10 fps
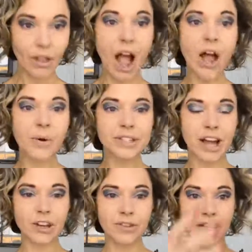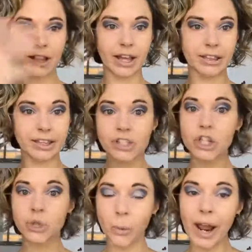I always tell you that, like, this
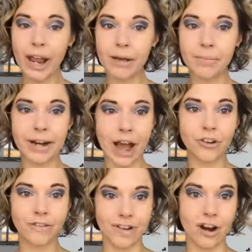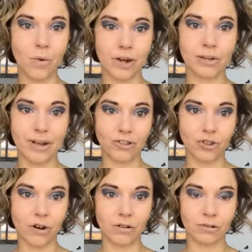is great, but now you're very
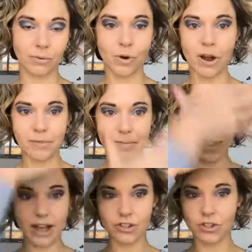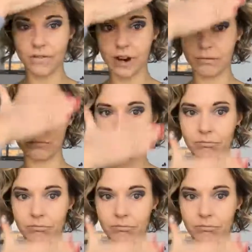one-dimensional. What do I mean by that? It's just very,